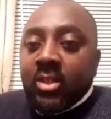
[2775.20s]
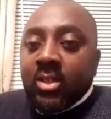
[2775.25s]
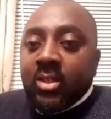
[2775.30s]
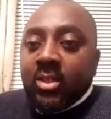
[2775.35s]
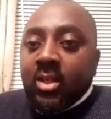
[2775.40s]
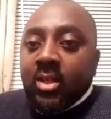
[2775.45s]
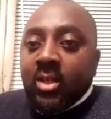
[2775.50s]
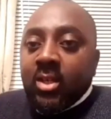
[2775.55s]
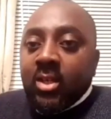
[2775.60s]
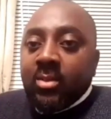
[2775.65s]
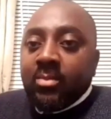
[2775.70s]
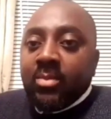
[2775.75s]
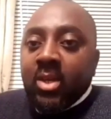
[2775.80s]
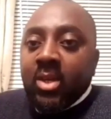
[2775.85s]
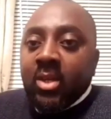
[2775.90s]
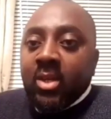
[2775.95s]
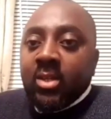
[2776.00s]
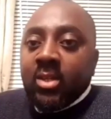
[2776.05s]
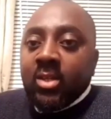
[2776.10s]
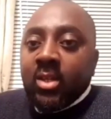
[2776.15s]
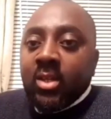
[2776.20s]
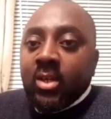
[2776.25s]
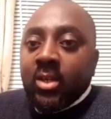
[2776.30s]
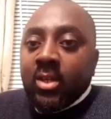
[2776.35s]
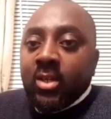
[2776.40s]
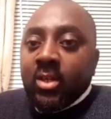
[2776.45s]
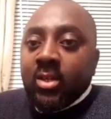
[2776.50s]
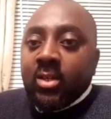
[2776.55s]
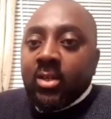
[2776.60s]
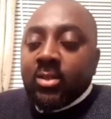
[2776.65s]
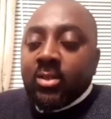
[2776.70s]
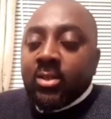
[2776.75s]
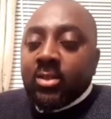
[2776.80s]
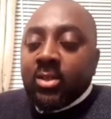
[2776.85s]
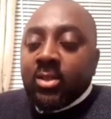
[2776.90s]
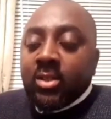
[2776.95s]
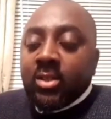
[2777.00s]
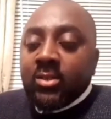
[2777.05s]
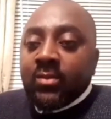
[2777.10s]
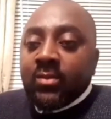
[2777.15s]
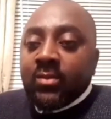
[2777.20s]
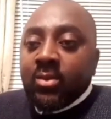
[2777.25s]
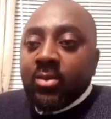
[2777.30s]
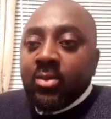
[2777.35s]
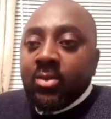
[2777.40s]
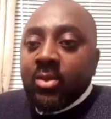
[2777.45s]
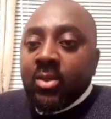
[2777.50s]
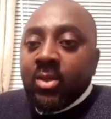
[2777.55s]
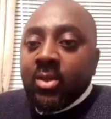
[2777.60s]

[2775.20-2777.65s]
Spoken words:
and being successful,